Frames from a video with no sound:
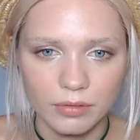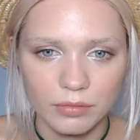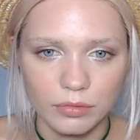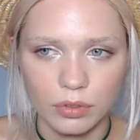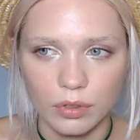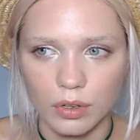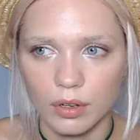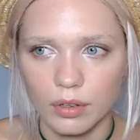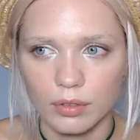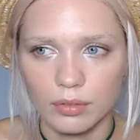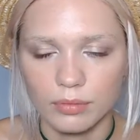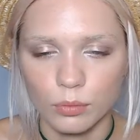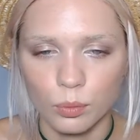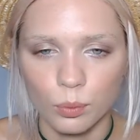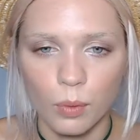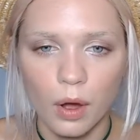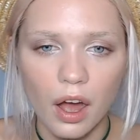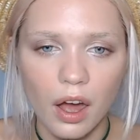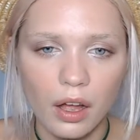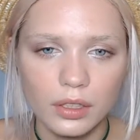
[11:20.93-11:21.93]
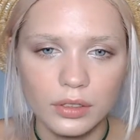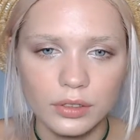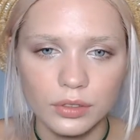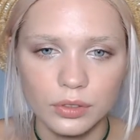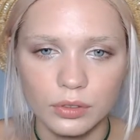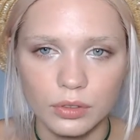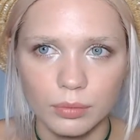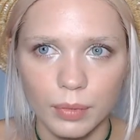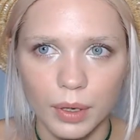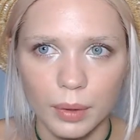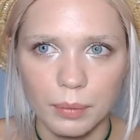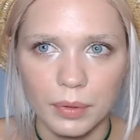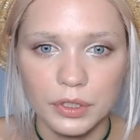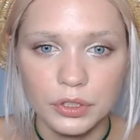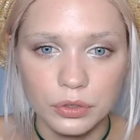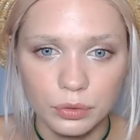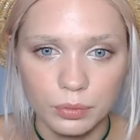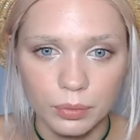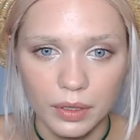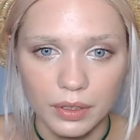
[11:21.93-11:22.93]
for months or maybe
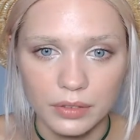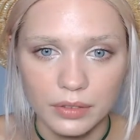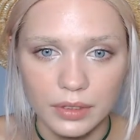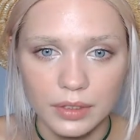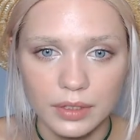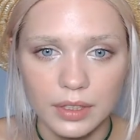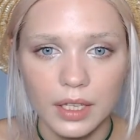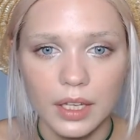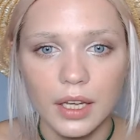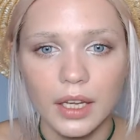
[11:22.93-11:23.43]
two months.